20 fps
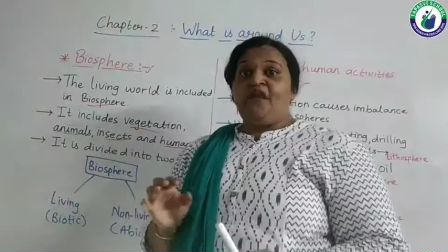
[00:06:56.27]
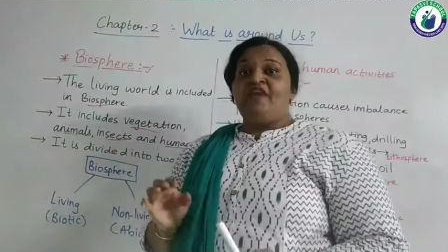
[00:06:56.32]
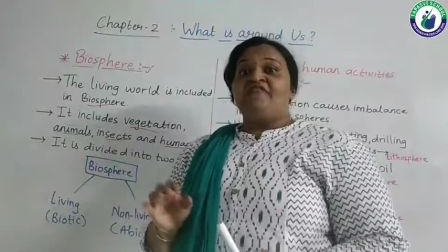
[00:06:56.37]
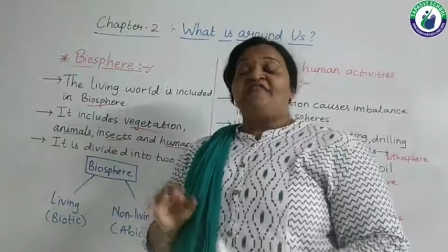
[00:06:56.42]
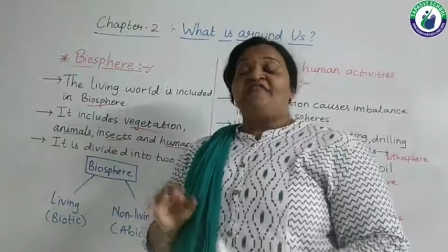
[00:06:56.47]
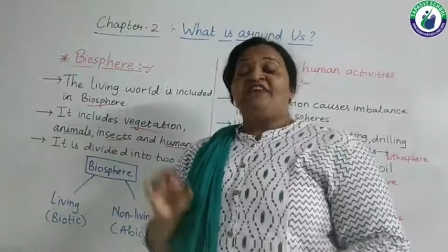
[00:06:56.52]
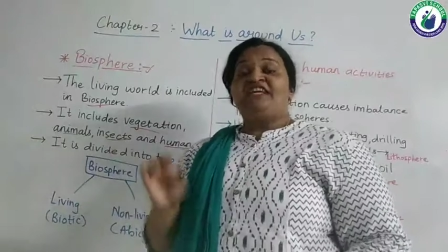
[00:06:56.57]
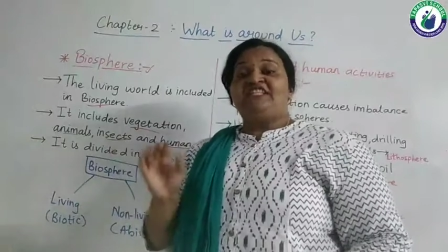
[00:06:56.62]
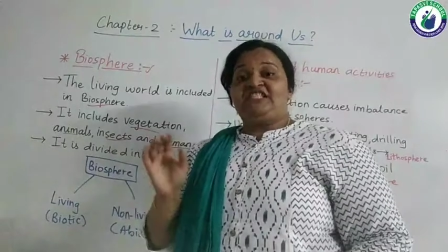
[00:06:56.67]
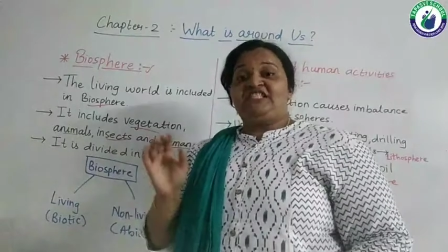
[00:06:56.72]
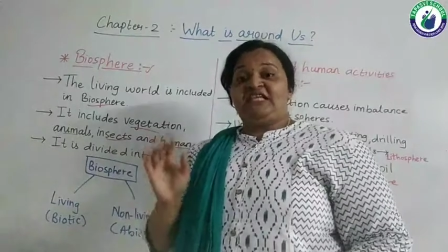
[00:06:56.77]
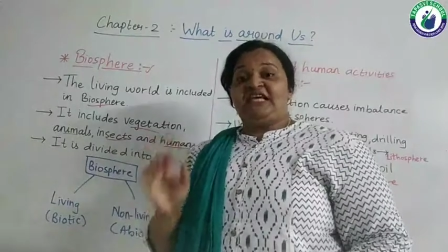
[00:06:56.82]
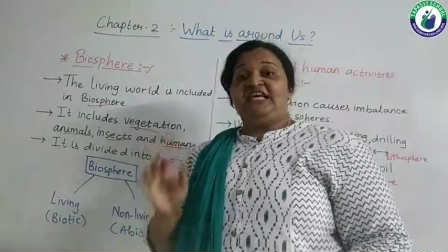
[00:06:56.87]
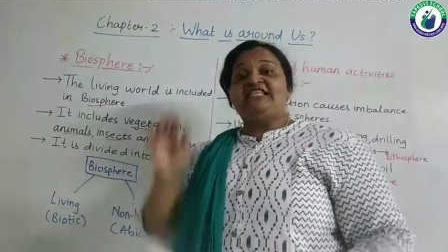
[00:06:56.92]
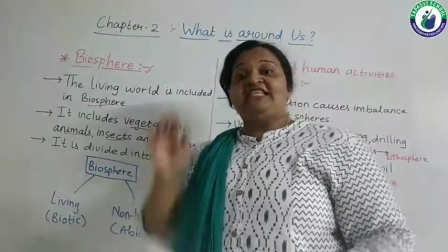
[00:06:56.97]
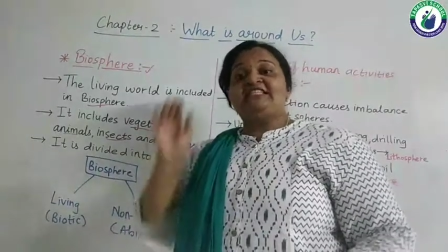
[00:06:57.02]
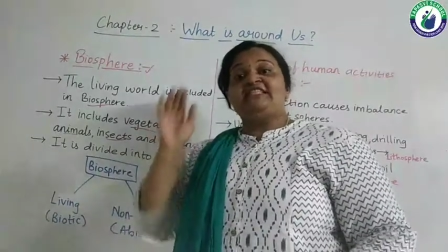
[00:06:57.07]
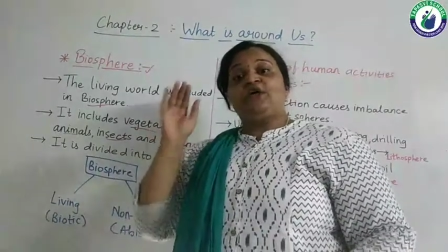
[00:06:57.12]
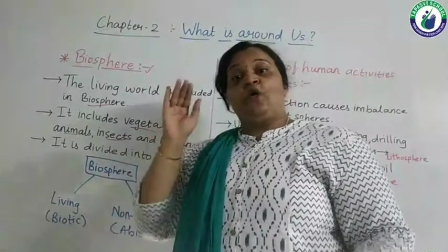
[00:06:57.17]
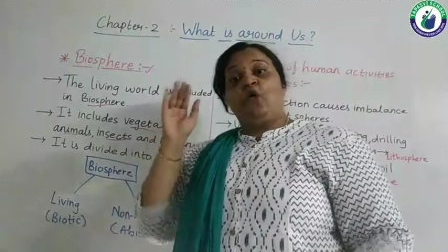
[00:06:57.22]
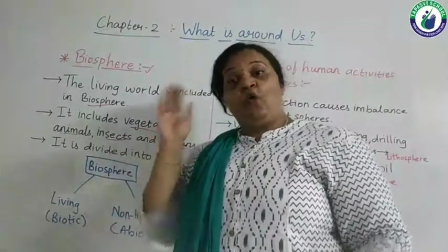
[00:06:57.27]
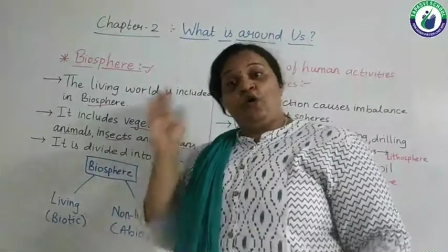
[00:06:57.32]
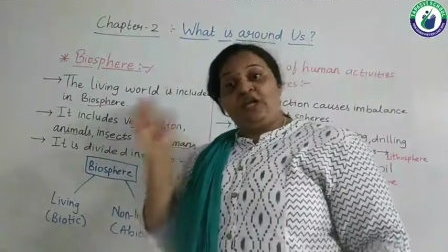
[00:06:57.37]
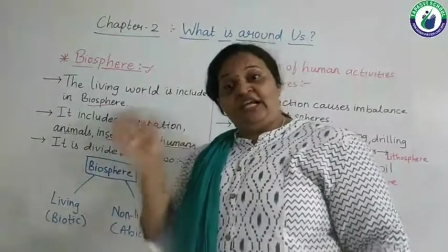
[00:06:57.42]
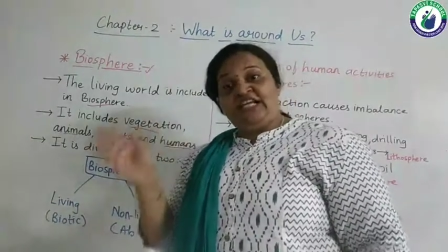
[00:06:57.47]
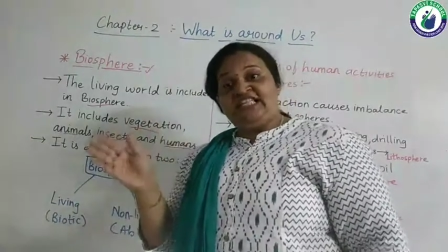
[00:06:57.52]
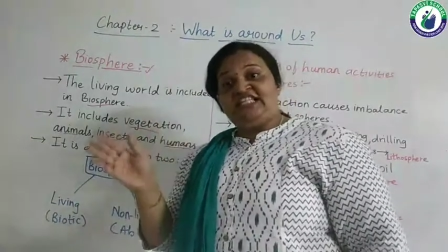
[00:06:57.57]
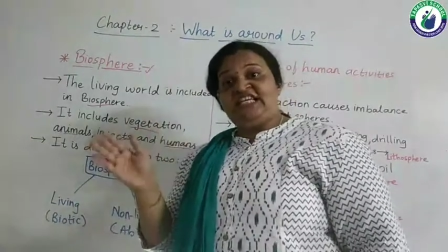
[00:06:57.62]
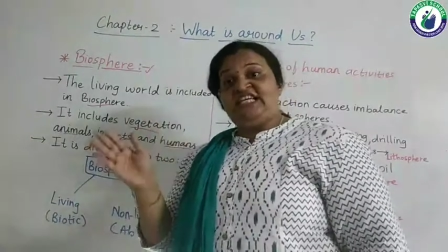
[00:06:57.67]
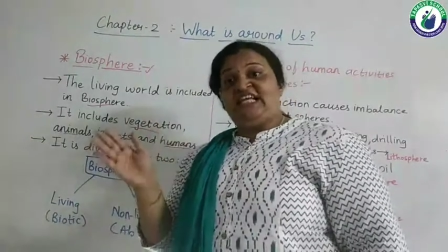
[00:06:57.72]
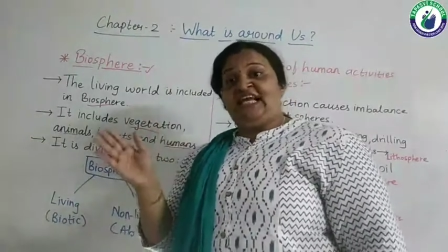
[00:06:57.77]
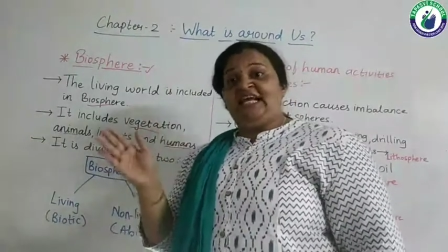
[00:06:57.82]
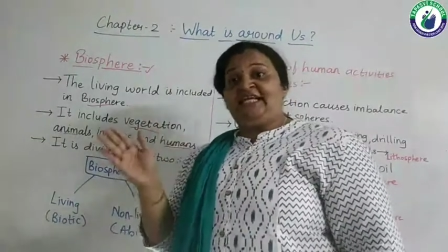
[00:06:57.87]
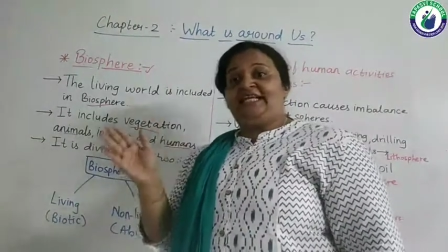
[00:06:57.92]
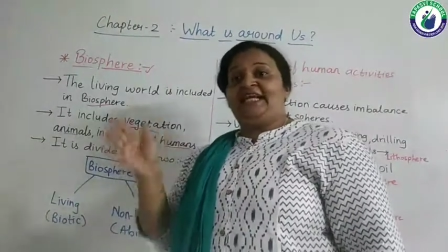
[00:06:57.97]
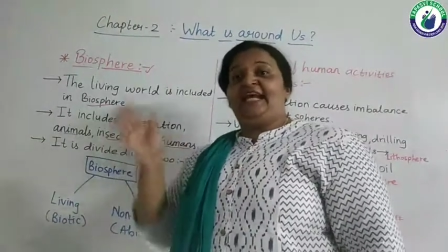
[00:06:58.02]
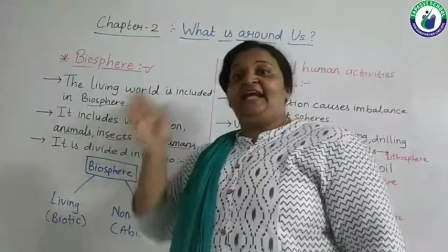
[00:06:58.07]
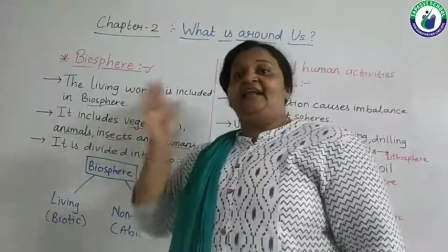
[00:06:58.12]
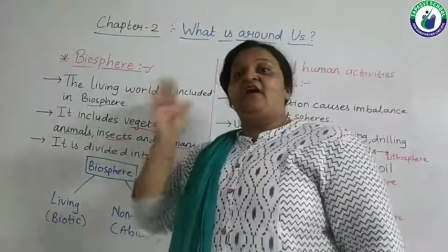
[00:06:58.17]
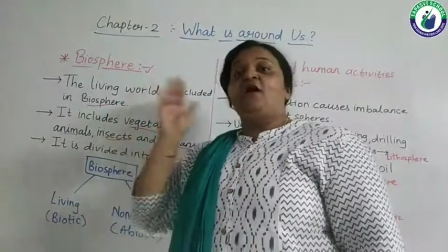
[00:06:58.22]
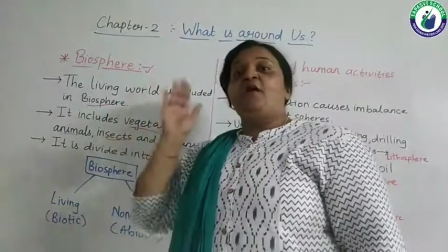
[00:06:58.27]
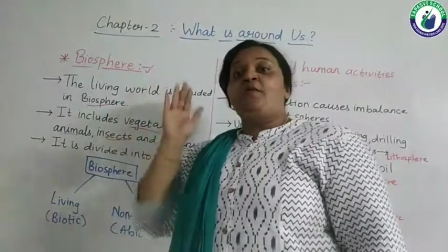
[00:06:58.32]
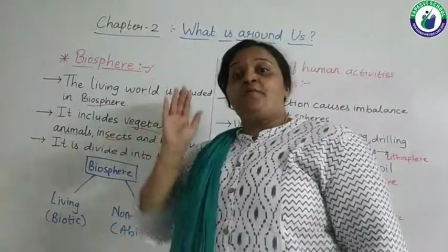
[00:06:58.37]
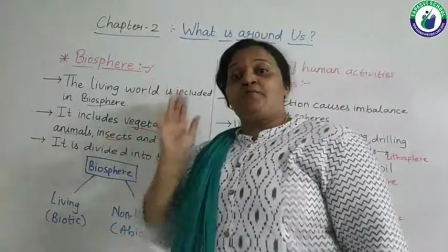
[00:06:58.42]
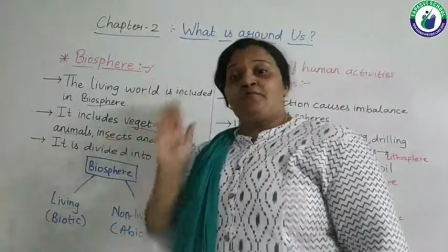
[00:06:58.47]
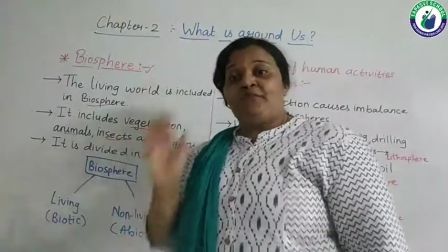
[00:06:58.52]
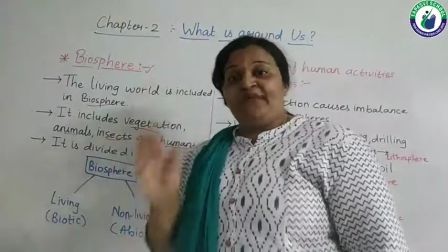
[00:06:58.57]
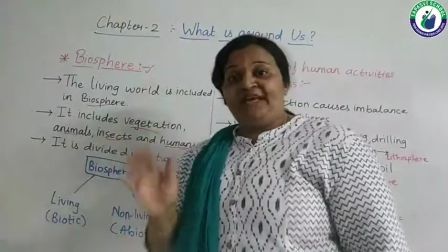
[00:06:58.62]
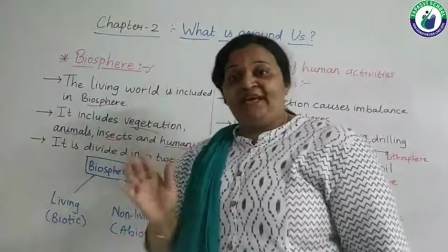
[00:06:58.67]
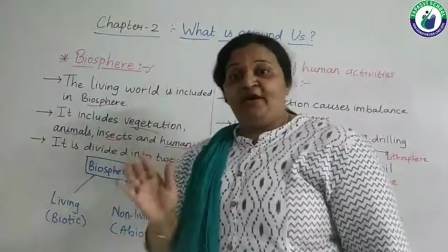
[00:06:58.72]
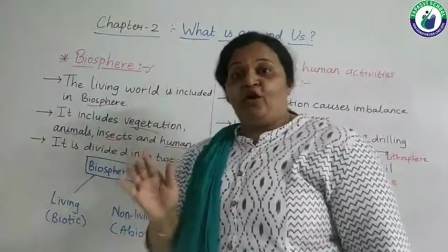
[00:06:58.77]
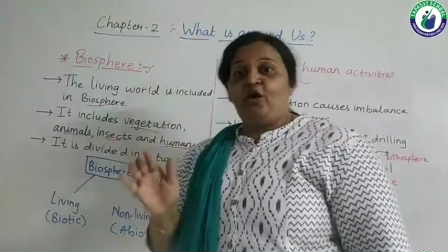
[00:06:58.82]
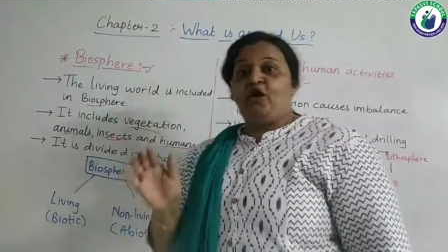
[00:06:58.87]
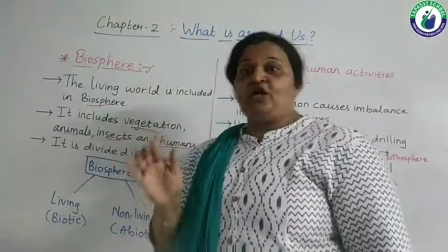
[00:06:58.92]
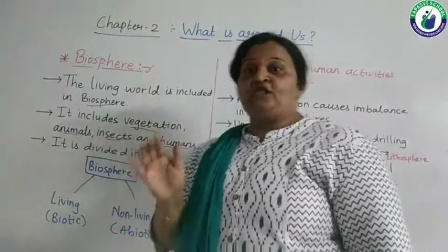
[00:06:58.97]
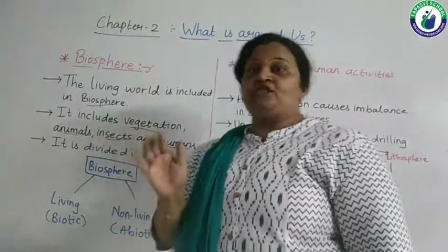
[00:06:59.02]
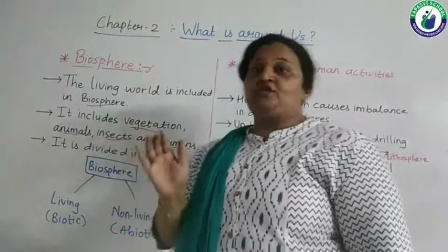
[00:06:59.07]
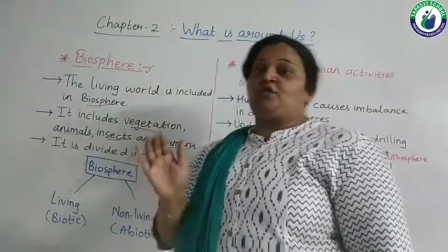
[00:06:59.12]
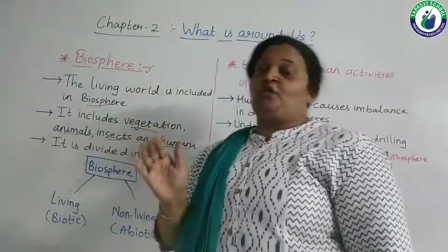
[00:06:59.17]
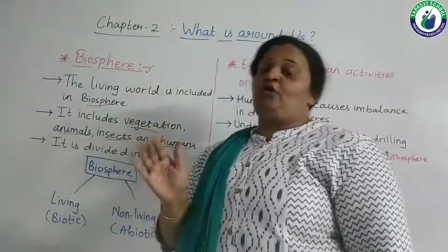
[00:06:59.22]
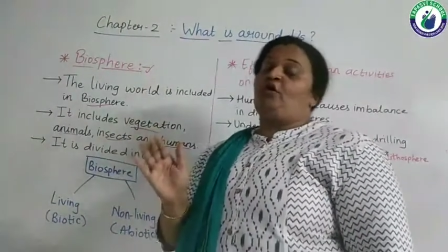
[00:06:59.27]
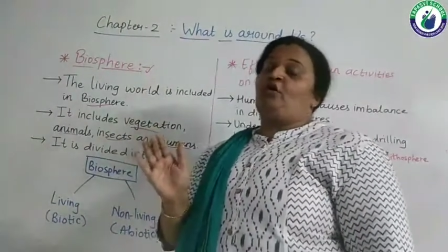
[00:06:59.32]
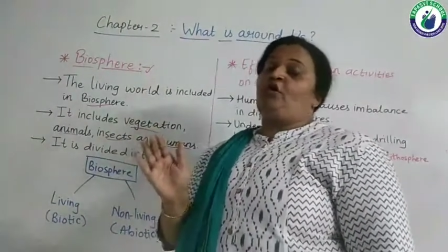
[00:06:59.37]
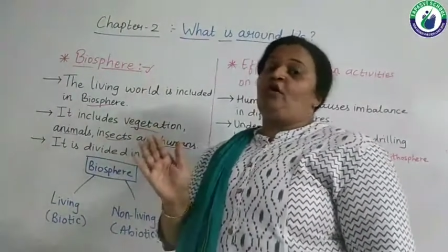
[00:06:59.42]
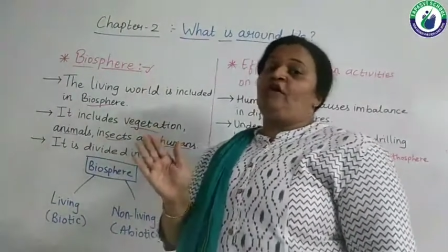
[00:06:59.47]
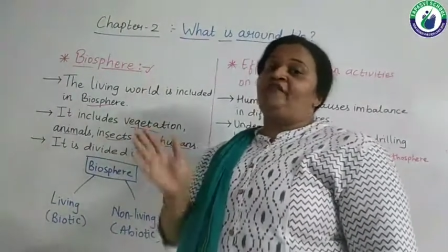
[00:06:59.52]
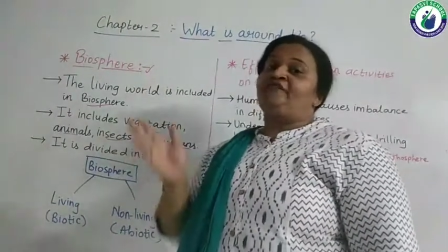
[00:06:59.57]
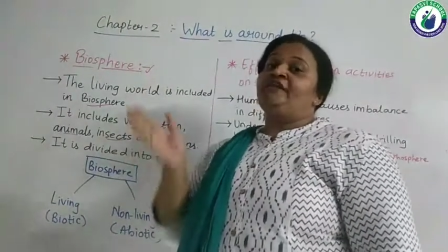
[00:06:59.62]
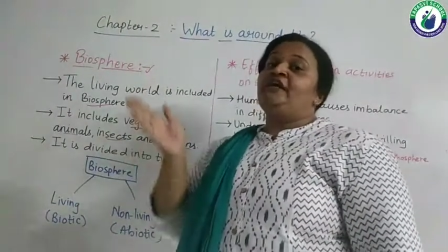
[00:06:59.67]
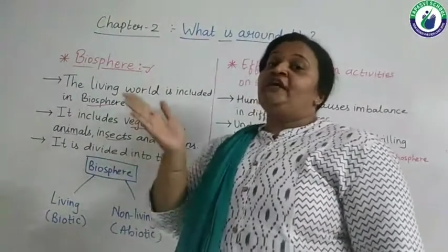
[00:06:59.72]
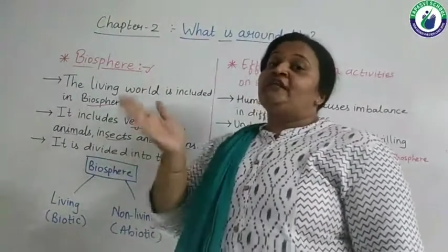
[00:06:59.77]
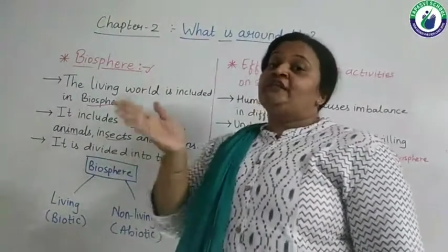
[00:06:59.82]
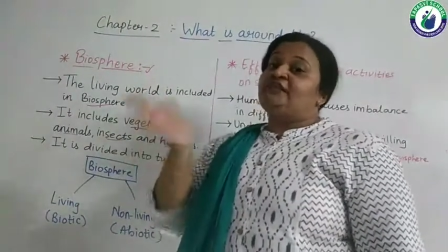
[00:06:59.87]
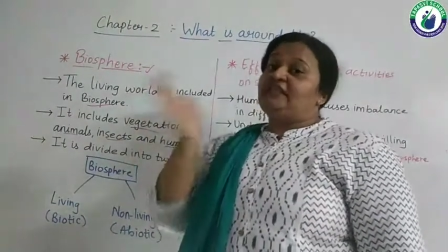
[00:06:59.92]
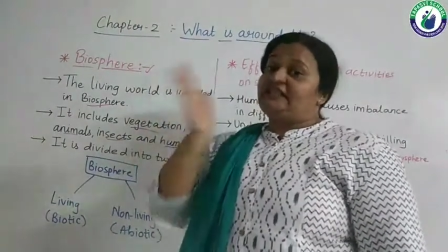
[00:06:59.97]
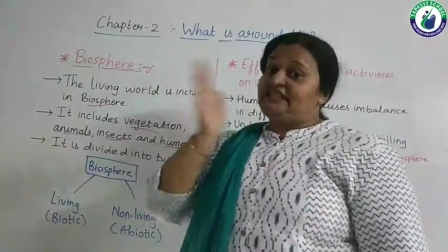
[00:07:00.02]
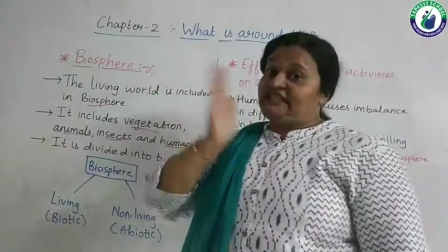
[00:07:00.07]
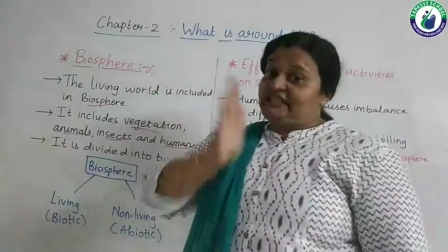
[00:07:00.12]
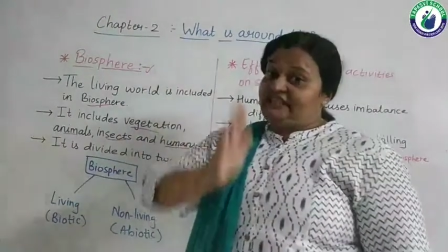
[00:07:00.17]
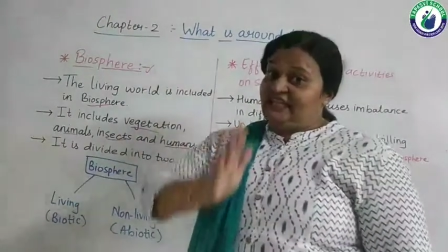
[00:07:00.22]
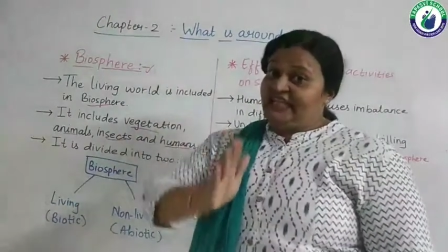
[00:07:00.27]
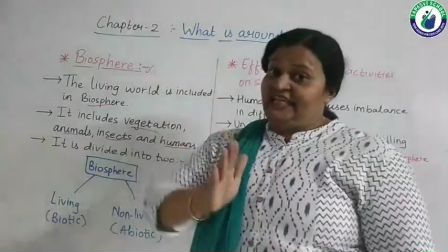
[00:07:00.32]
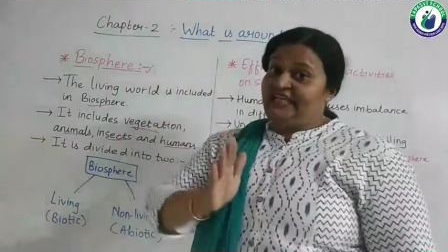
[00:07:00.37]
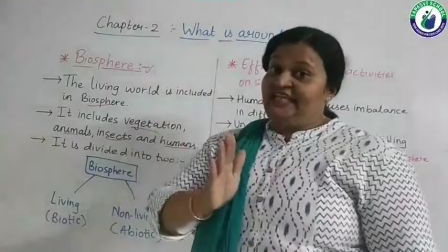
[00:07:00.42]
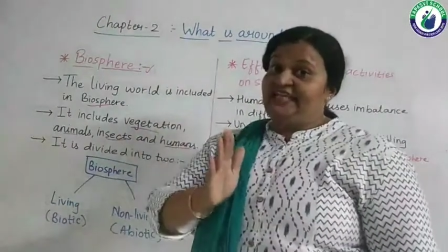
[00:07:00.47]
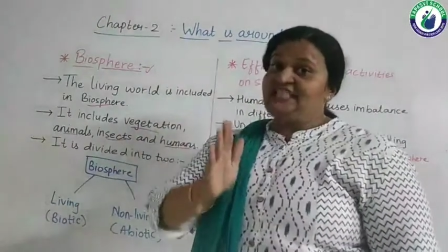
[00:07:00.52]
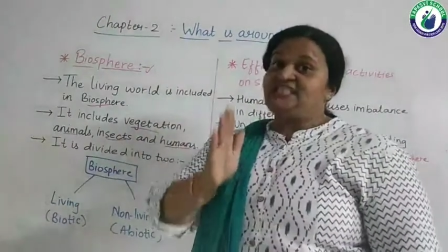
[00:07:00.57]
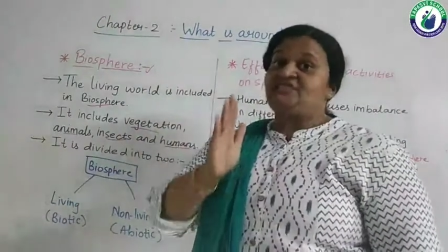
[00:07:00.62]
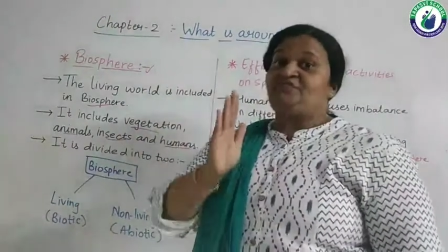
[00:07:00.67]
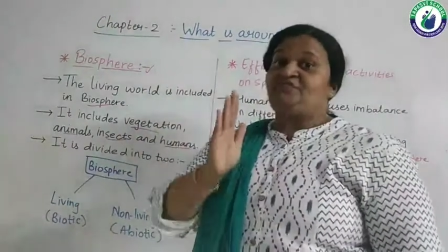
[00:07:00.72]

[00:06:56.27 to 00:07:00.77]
which is originated because of the three